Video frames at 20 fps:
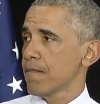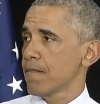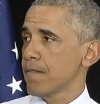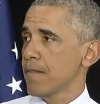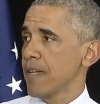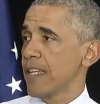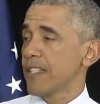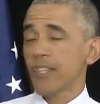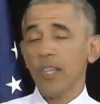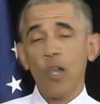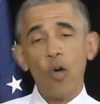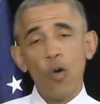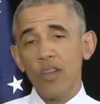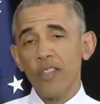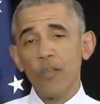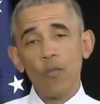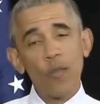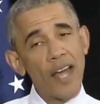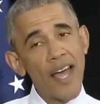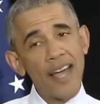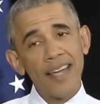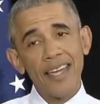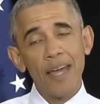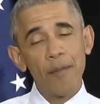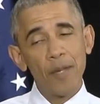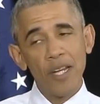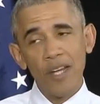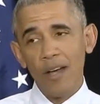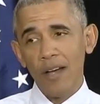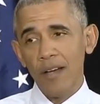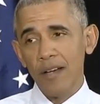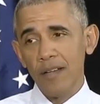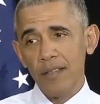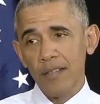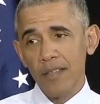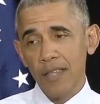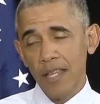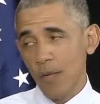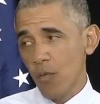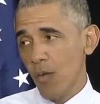It's lower than
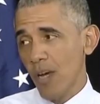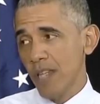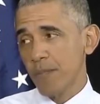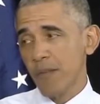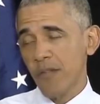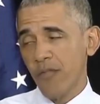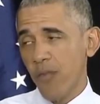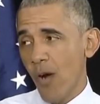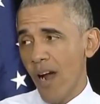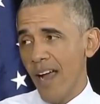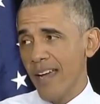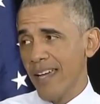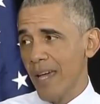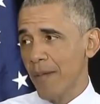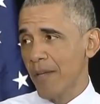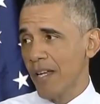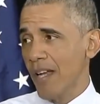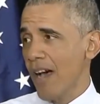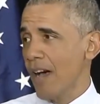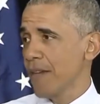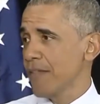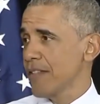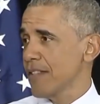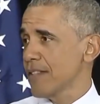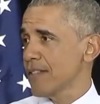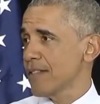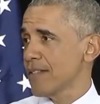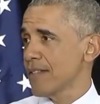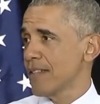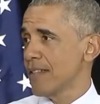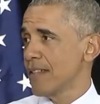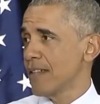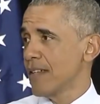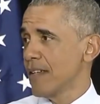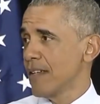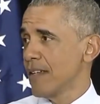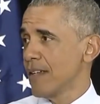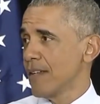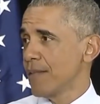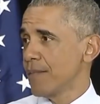than it was before I came into office.
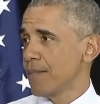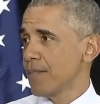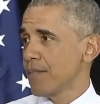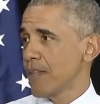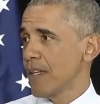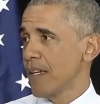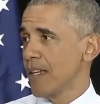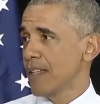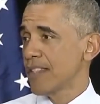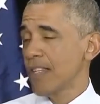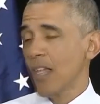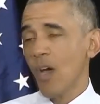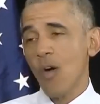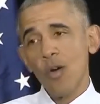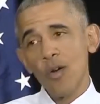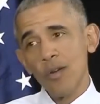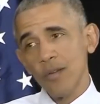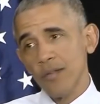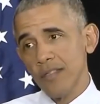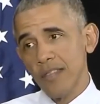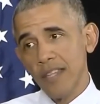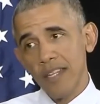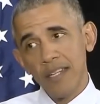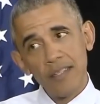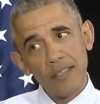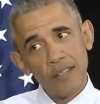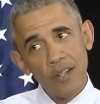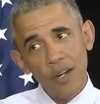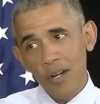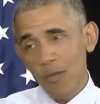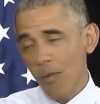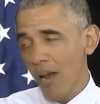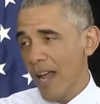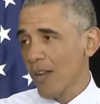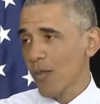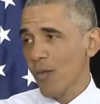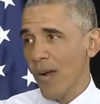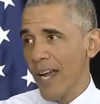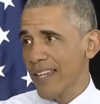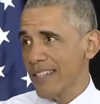It's lower than during
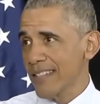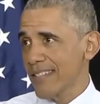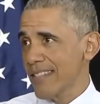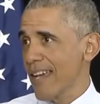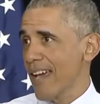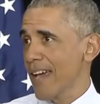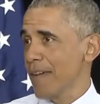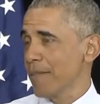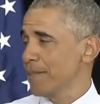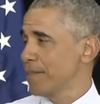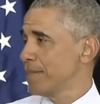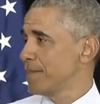Ronald Reagan's time.